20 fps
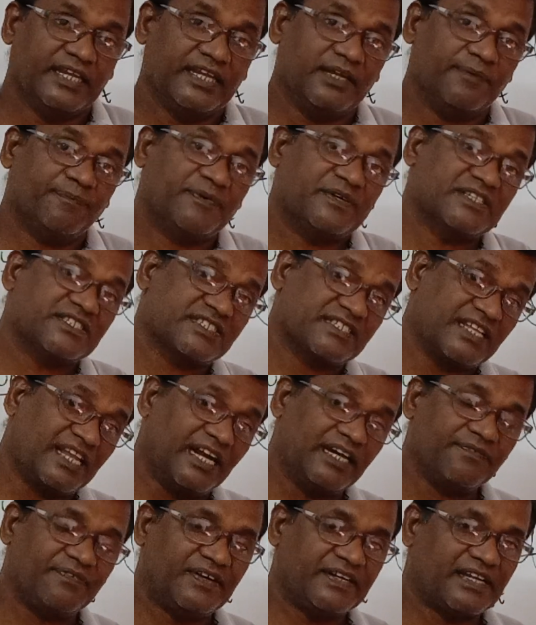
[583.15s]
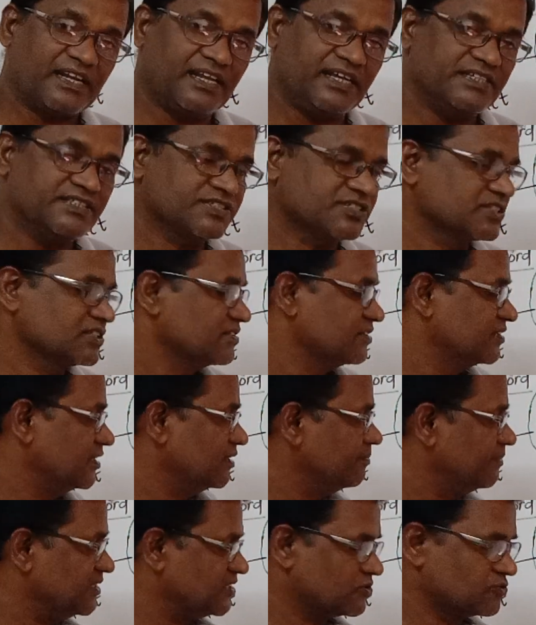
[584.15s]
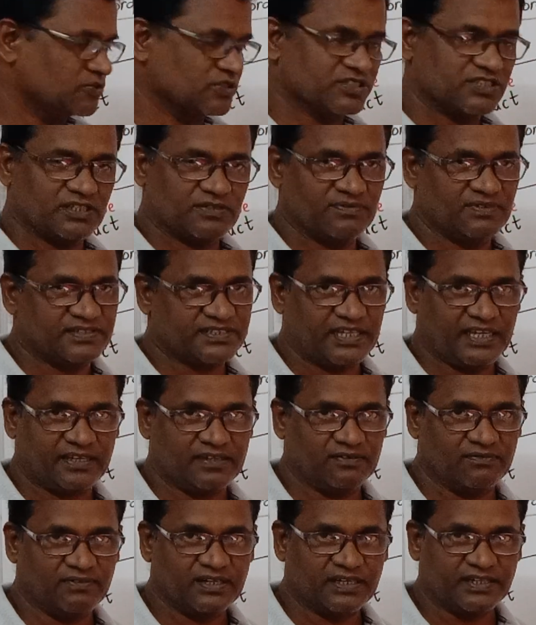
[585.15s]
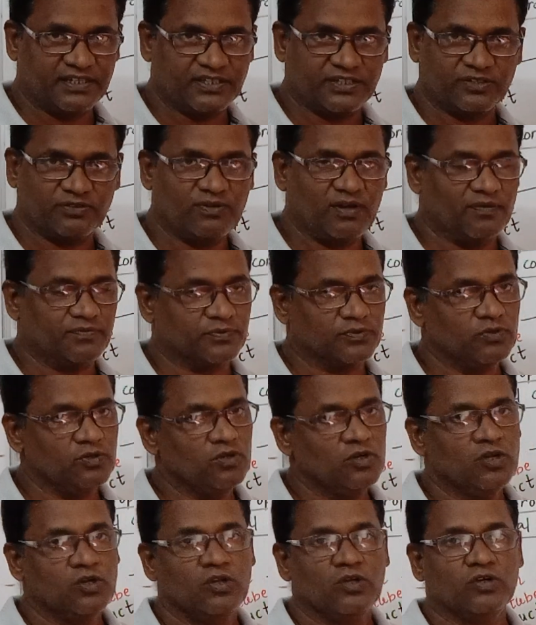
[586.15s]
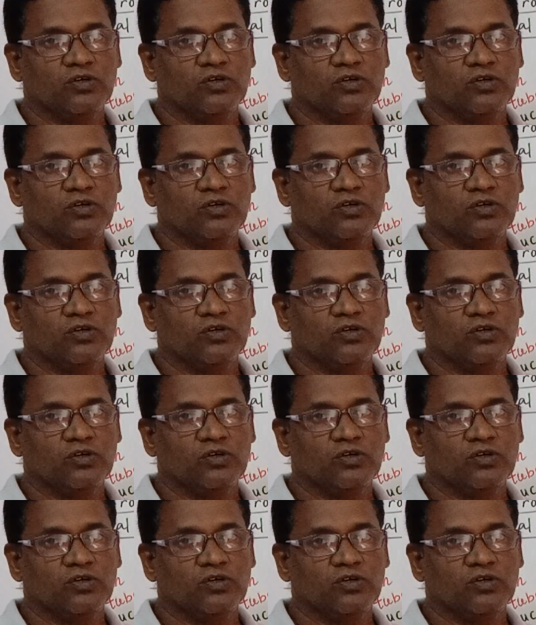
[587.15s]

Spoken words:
If it is not fertilized, then menstruation will cycle will continue up to